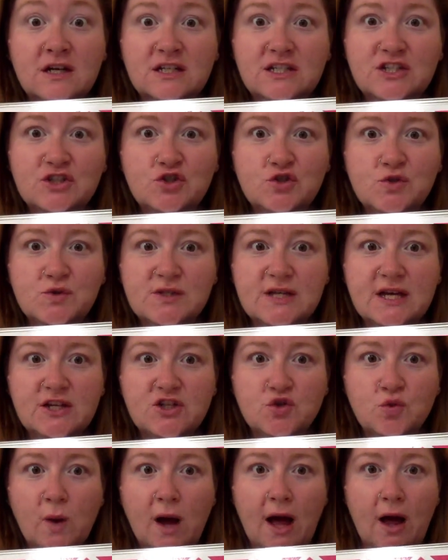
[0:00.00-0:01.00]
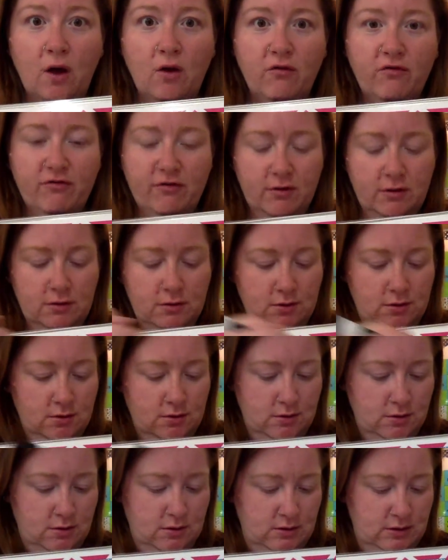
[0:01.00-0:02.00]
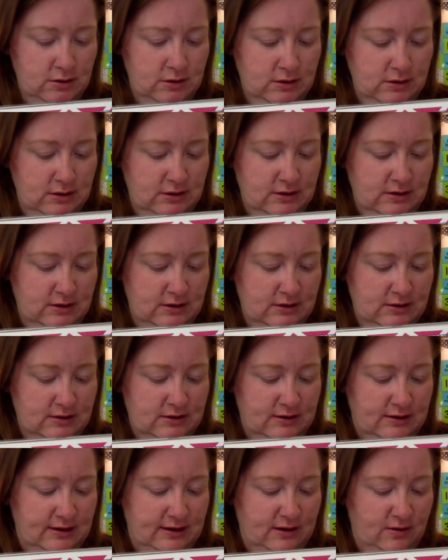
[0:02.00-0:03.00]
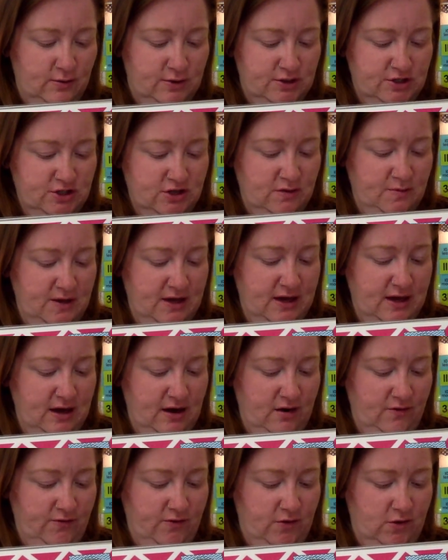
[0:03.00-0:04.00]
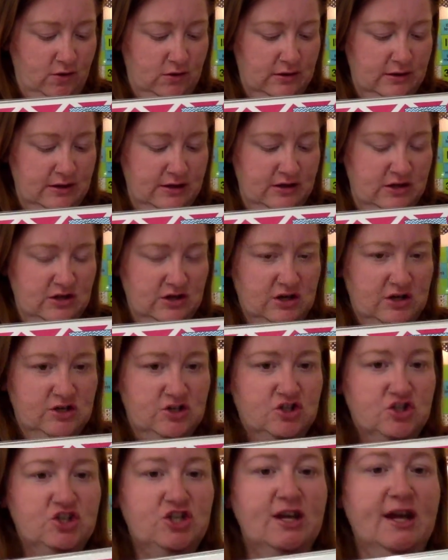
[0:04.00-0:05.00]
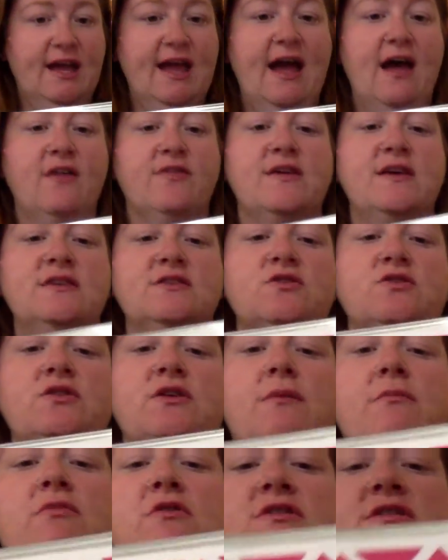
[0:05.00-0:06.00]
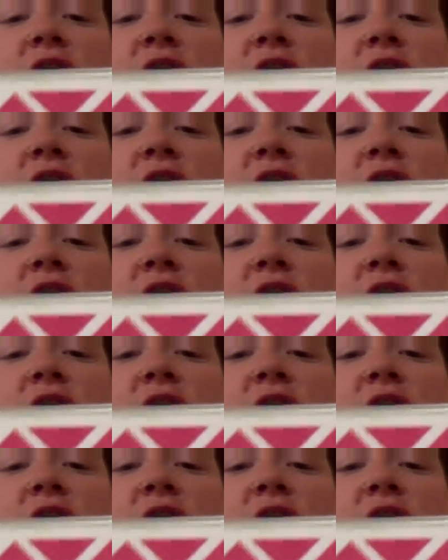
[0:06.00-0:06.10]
Did you say 12? Now I want you to be careful because check out. These are numbers